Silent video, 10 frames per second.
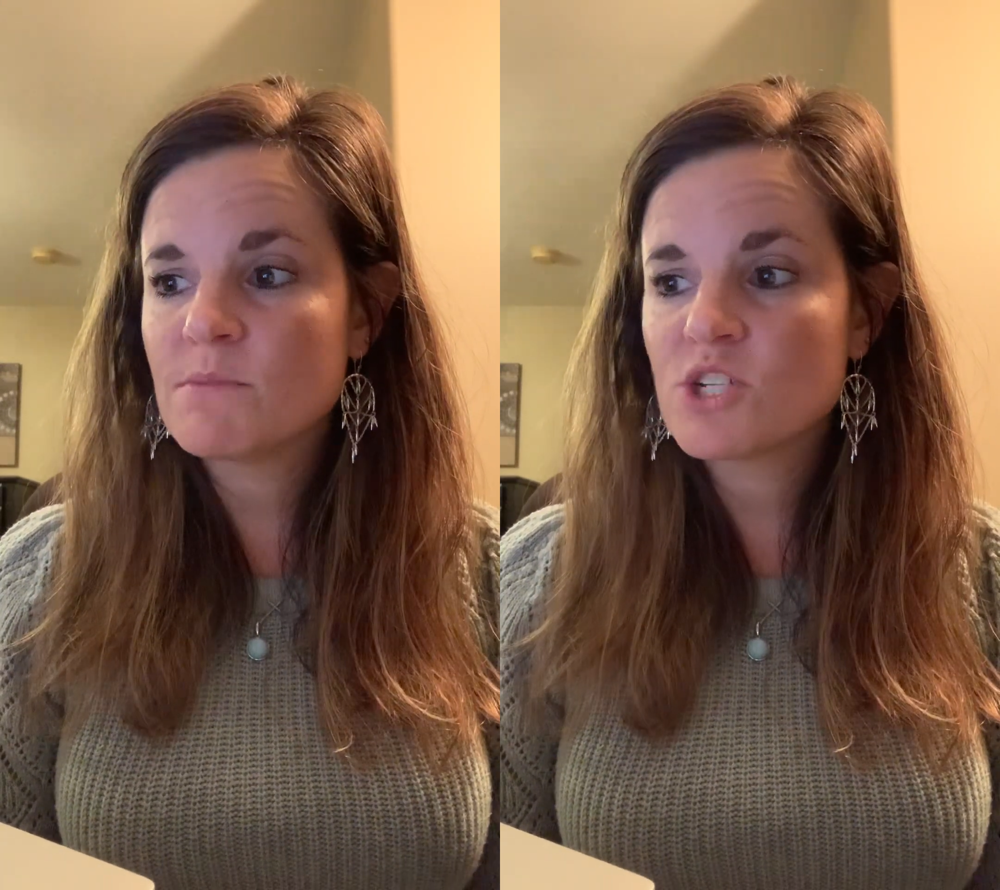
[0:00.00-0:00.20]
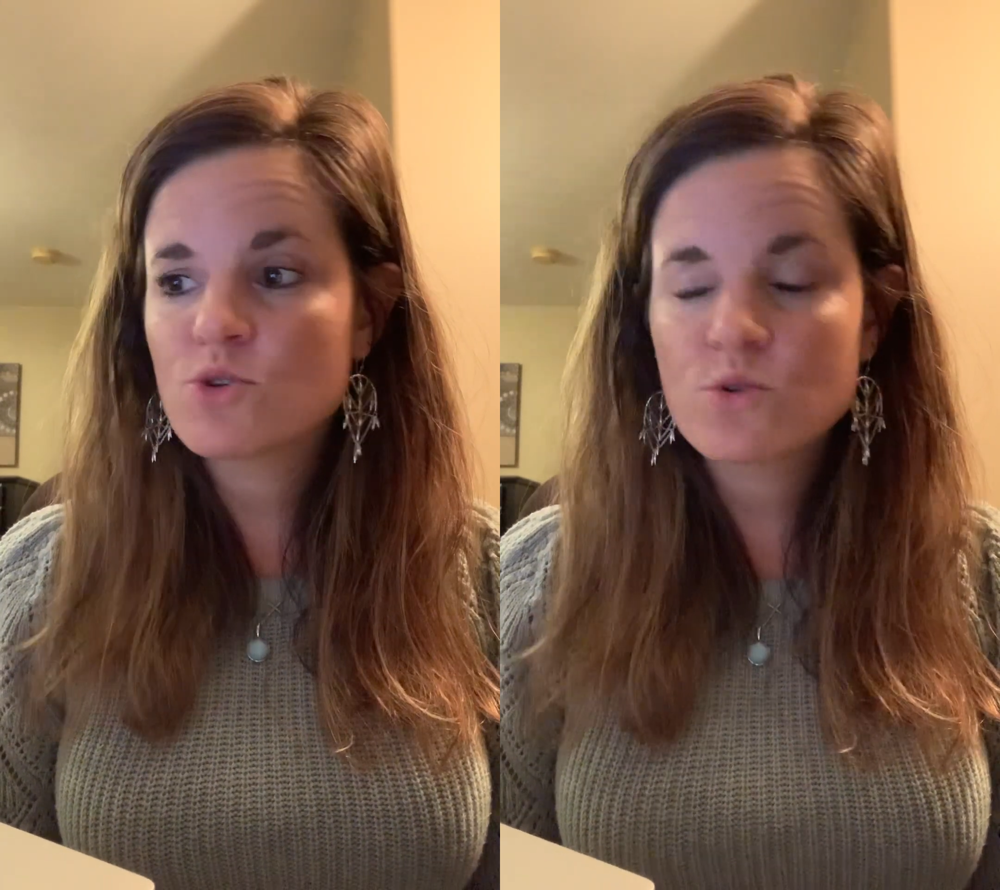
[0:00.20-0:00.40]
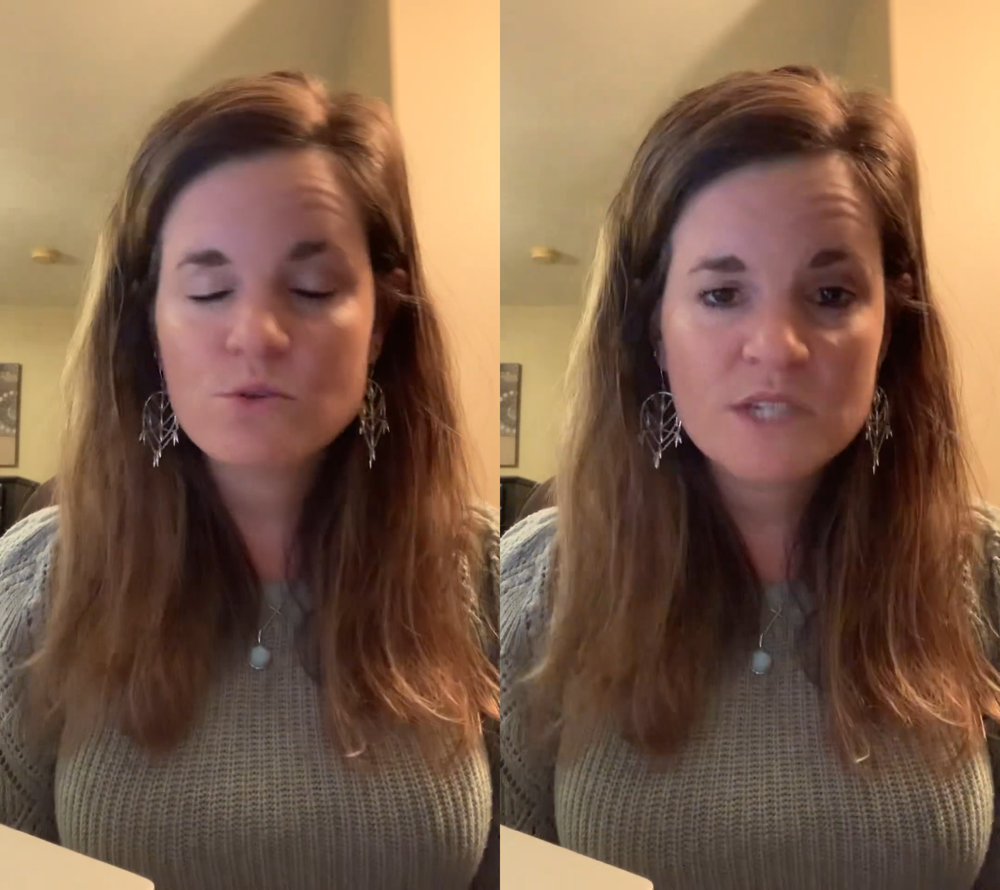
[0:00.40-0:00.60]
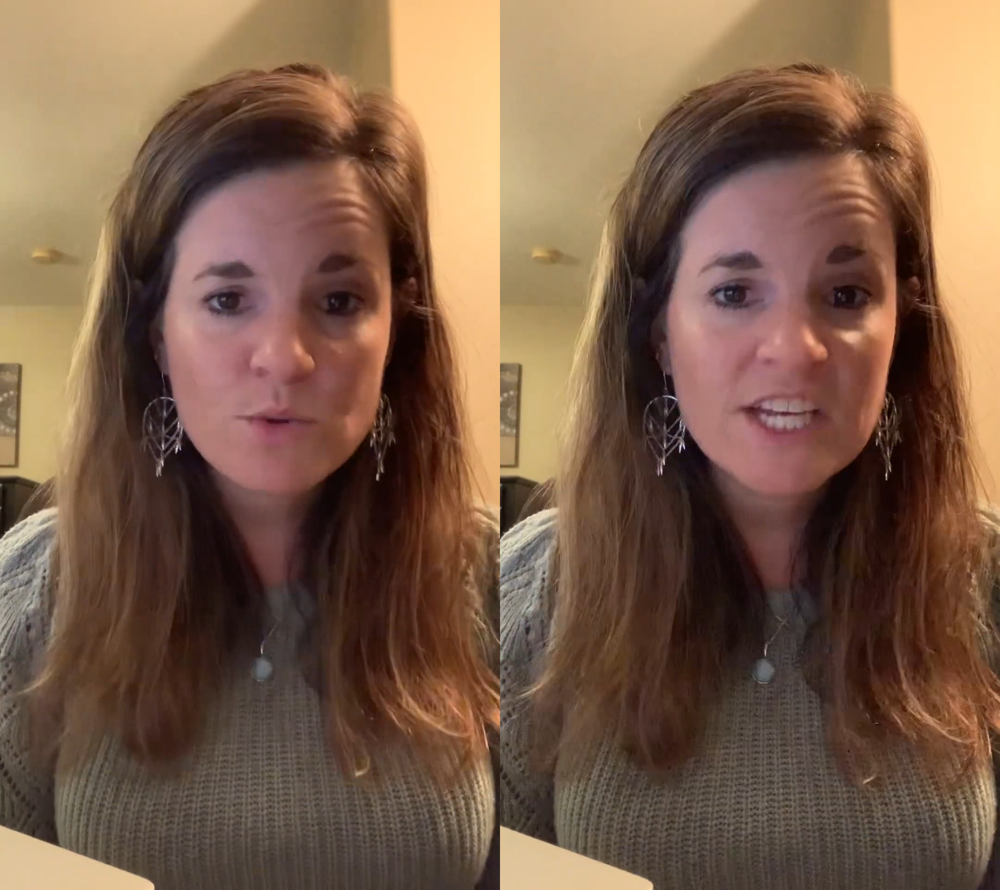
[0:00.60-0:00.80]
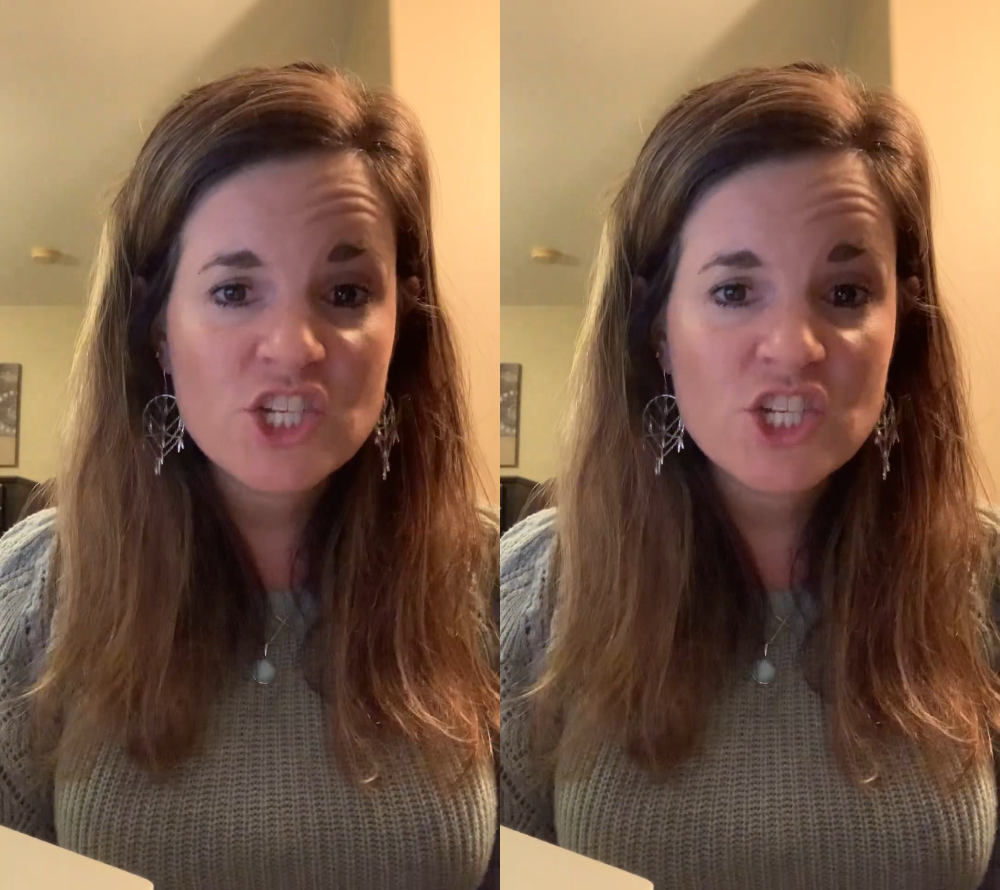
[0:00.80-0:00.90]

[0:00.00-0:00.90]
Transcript: bet- between